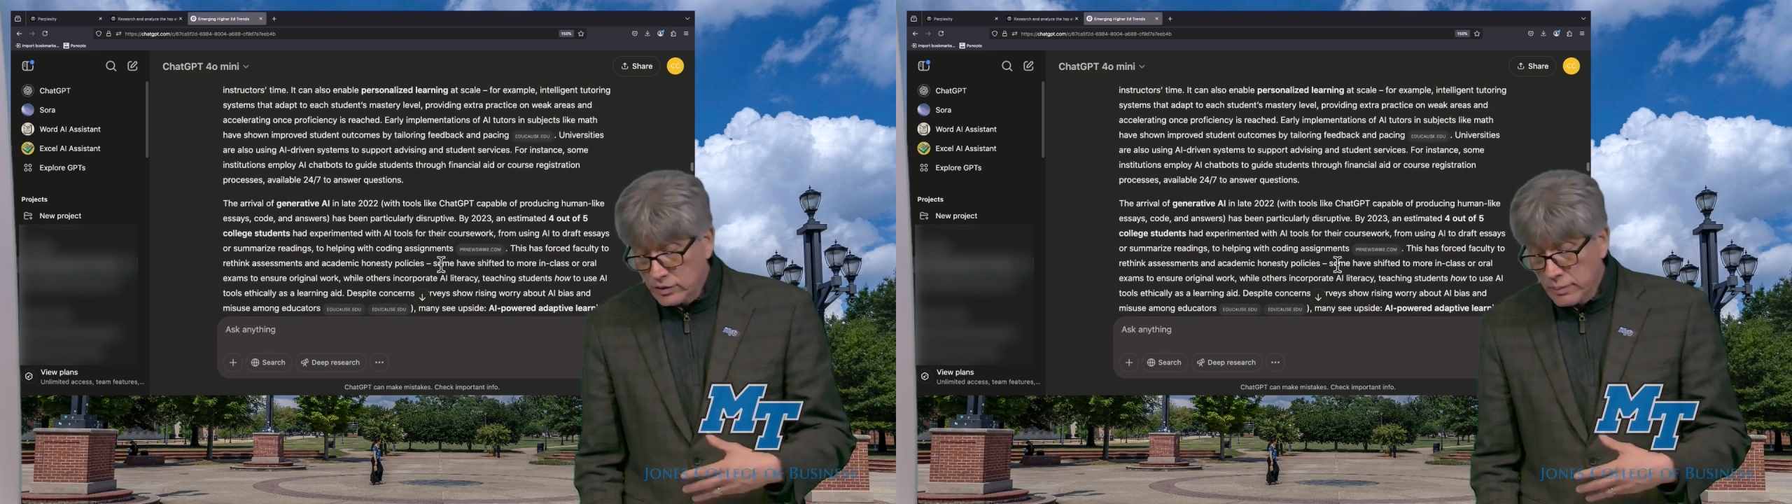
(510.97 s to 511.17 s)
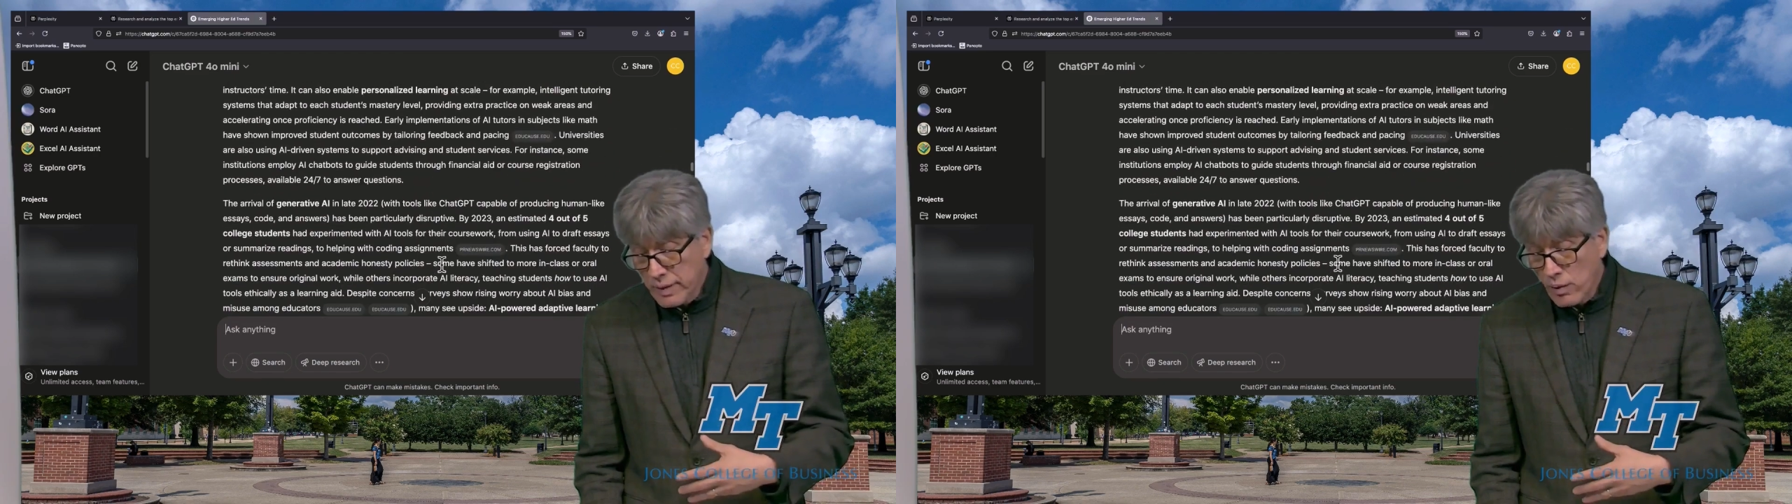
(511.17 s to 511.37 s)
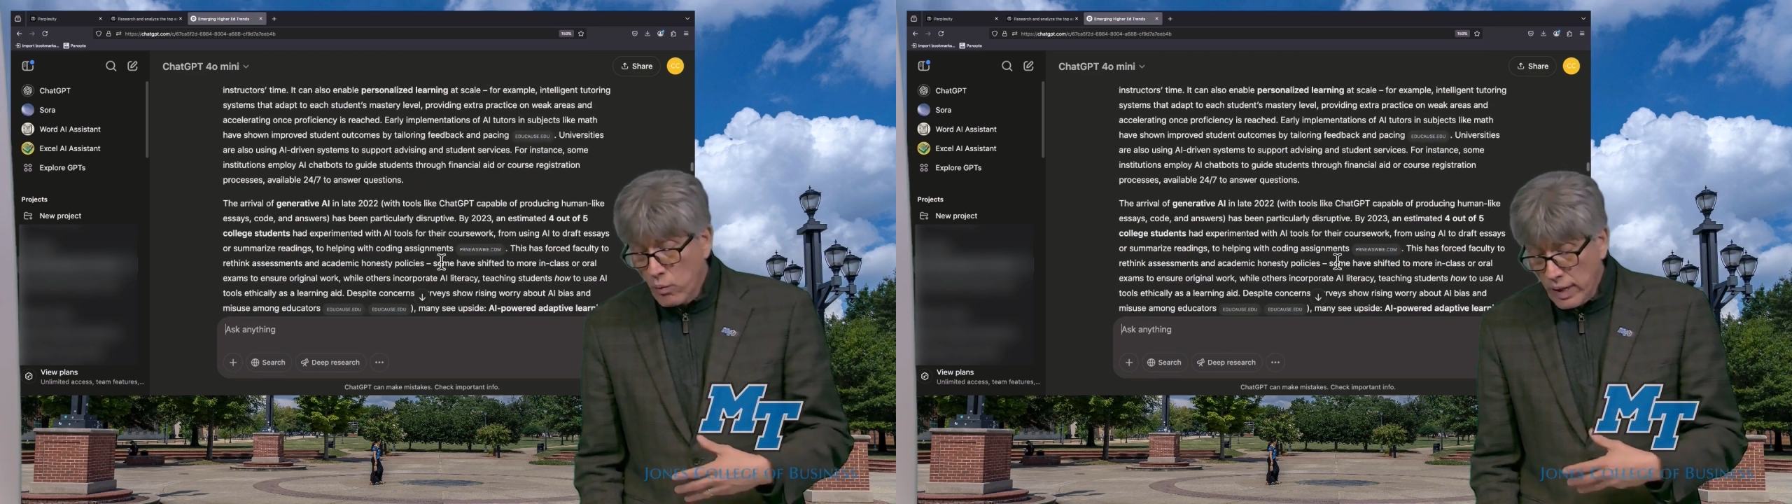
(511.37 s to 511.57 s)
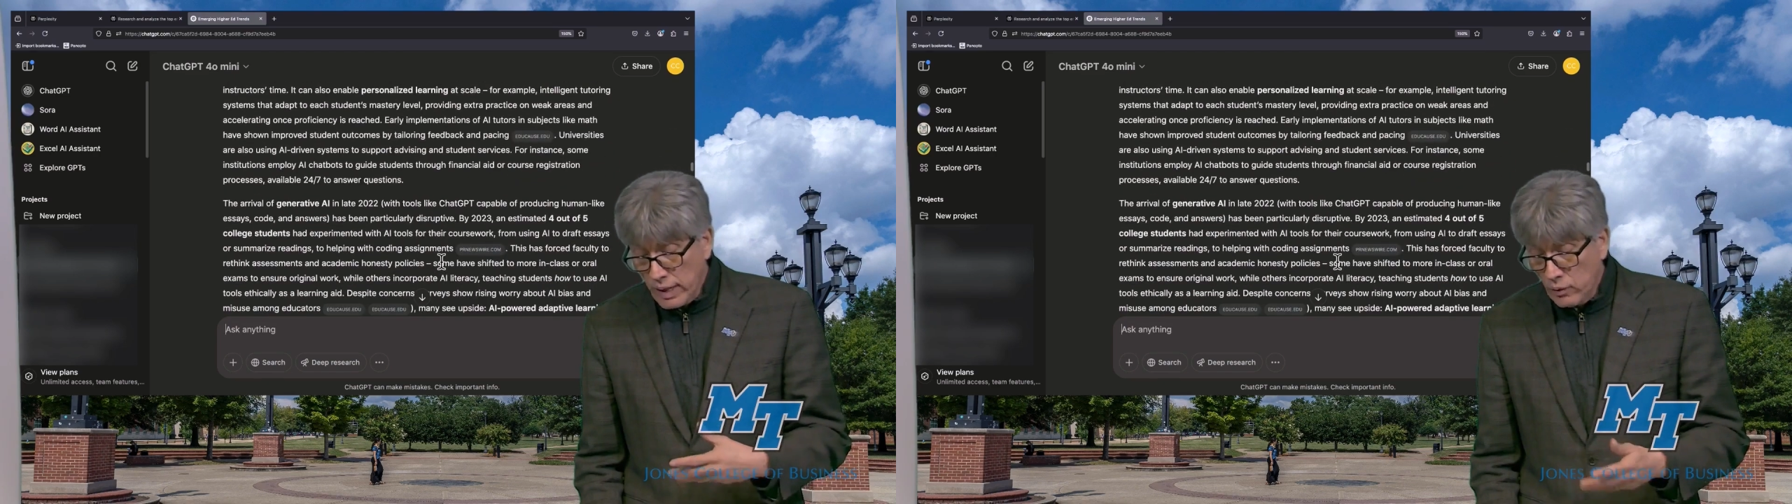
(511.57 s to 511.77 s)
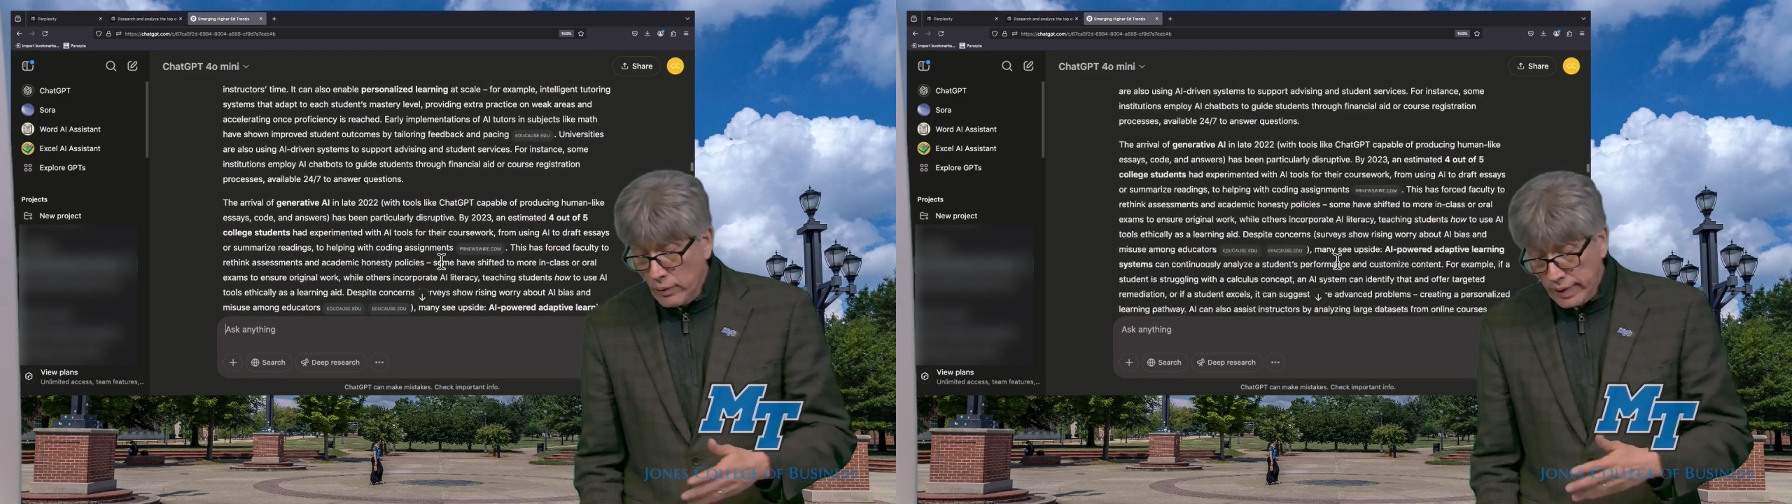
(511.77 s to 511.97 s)
is the main
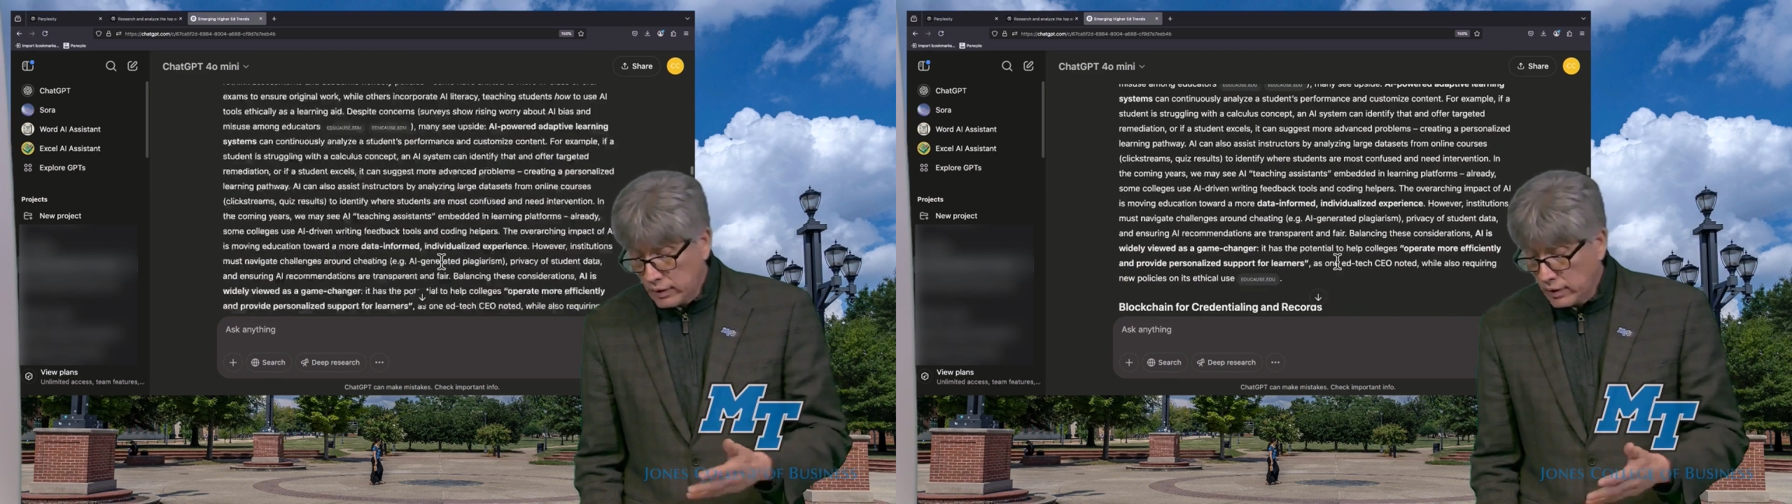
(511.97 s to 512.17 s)
one with a